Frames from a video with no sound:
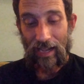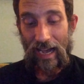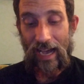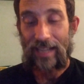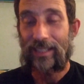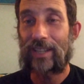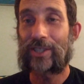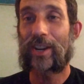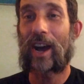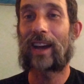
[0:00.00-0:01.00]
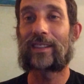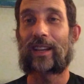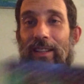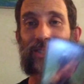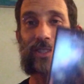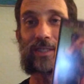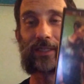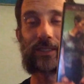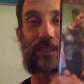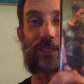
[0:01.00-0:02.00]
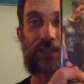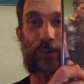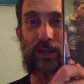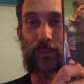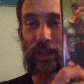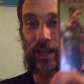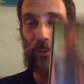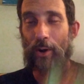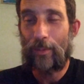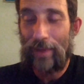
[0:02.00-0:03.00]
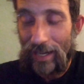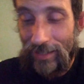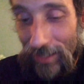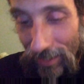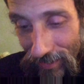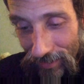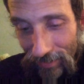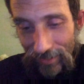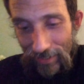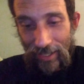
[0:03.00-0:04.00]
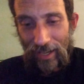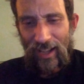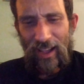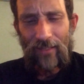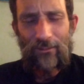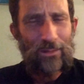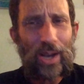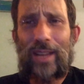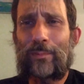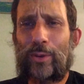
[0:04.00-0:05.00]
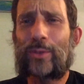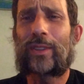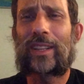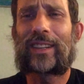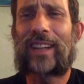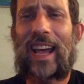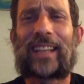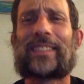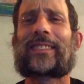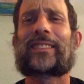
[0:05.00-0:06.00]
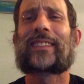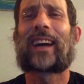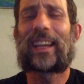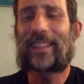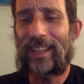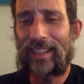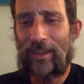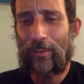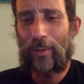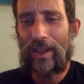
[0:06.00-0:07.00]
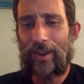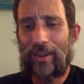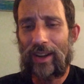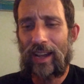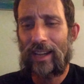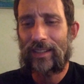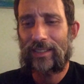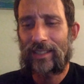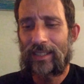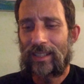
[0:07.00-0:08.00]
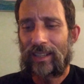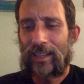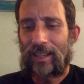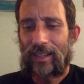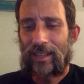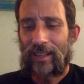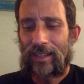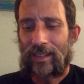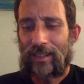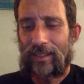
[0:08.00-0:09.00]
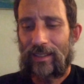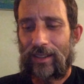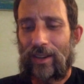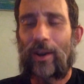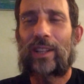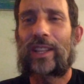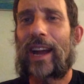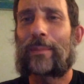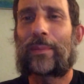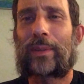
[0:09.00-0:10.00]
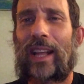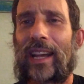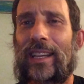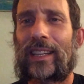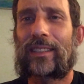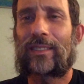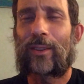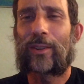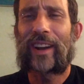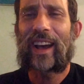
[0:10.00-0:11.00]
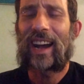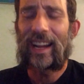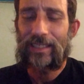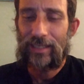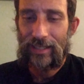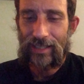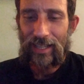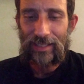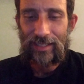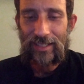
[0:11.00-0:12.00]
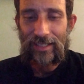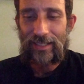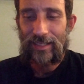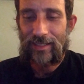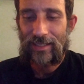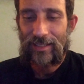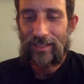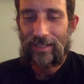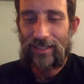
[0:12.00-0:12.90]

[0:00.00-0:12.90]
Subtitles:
High Tension, Hot Tension, Switchblade Romance is fucking brutal and nice. I think whether or not, you know, a lot of people like it or not, that this is